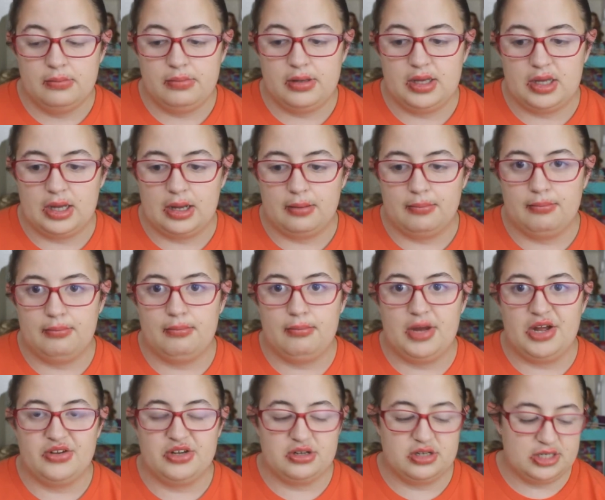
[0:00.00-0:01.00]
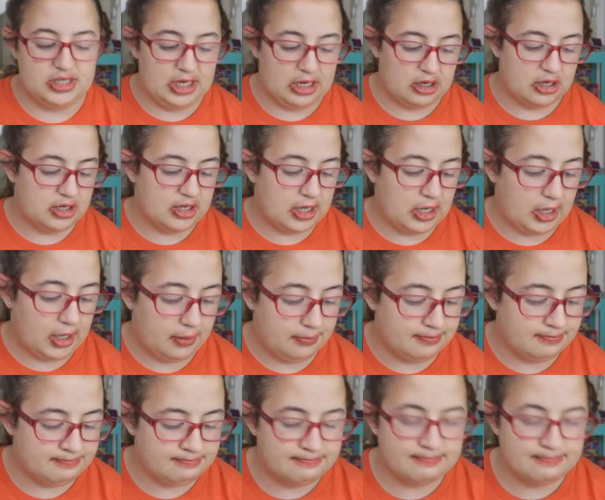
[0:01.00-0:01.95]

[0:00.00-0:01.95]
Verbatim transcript: p.m. Mountain Standard Time.